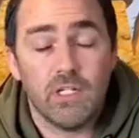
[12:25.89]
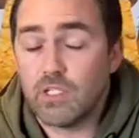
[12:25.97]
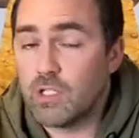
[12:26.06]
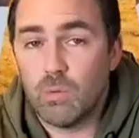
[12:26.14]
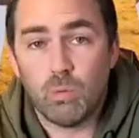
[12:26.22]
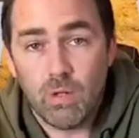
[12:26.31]

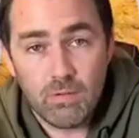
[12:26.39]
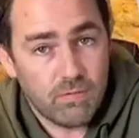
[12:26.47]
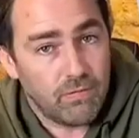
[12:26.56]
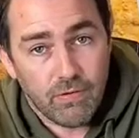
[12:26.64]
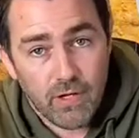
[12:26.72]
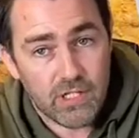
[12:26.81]
You won't
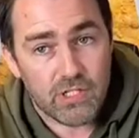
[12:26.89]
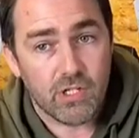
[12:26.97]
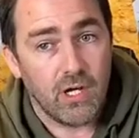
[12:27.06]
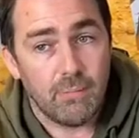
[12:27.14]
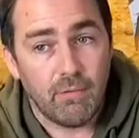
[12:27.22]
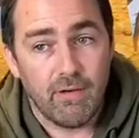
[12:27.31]
find
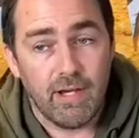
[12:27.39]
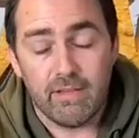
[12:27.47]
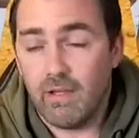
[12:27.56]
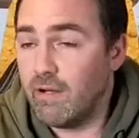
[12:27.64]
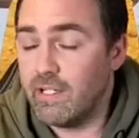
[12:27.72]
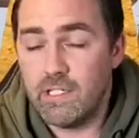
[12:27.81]
sharper out
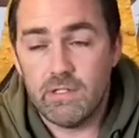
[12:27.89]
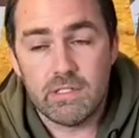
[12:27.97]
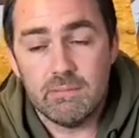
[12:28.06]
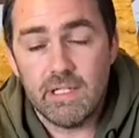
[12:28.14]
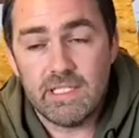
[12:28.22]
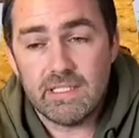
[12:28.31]
there. I use
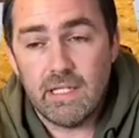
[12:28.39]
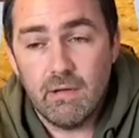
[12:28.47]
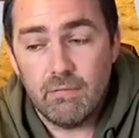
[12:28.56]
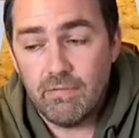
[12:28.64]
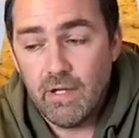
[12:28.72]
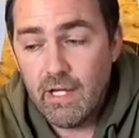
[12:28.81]
them
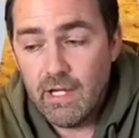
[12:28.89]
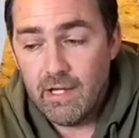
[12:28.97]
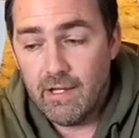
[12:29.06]
myself.